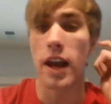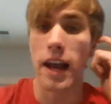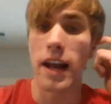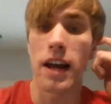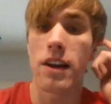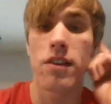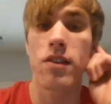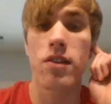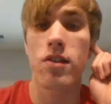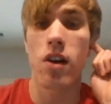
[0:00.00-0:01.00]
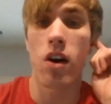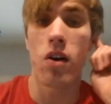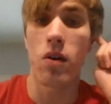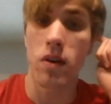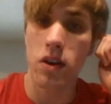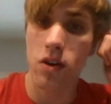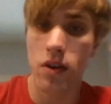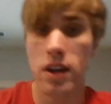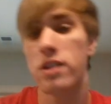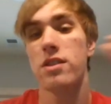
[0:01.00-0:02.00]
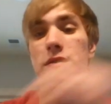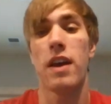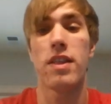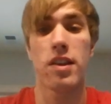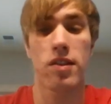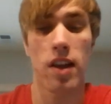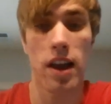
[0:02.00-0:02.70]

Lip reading: And so you can defend this